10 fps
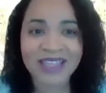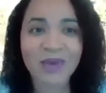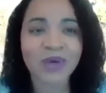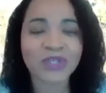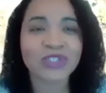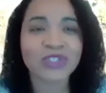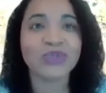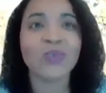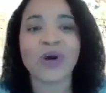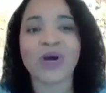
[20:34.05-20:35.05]
They want you to
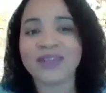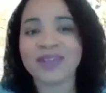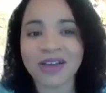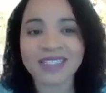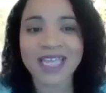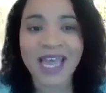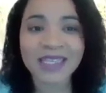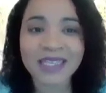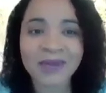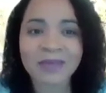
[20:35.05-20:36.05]
walk
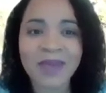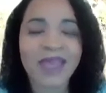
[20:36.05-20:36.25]
alongside them